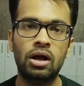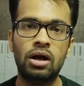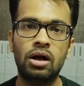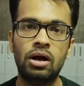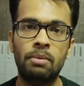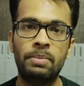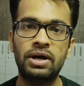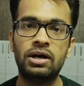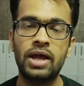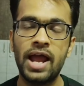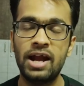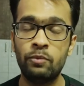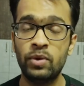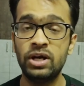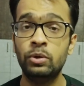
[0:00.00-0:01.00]
But
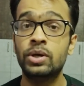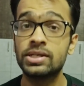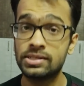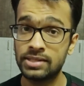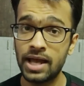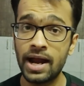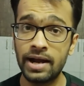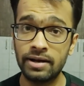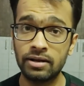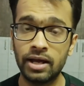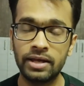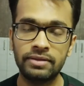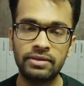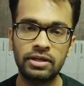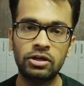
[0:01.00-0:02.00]
when you are
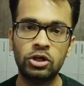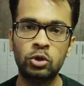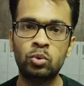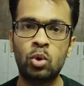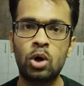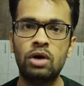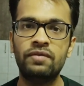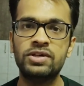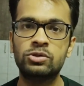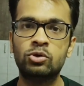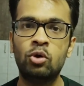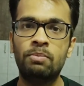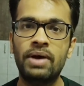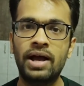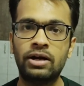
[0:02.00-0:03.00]
sad, I think you always
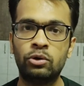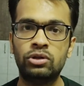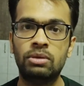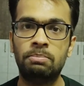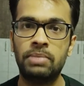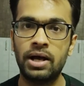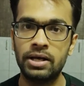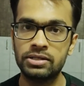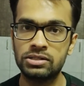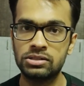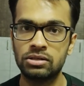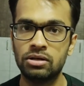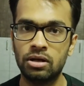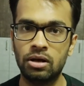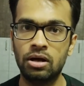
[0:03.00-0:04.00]
go back to the
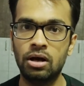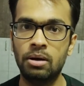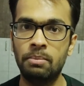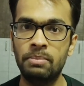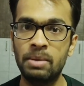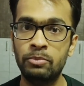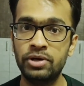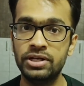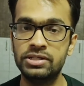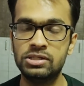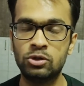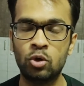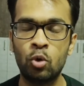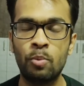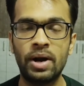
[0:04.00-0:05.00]
past memories,
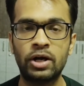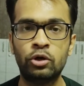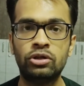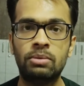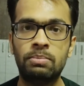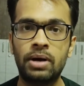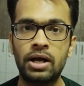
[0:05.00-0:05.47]
go back to the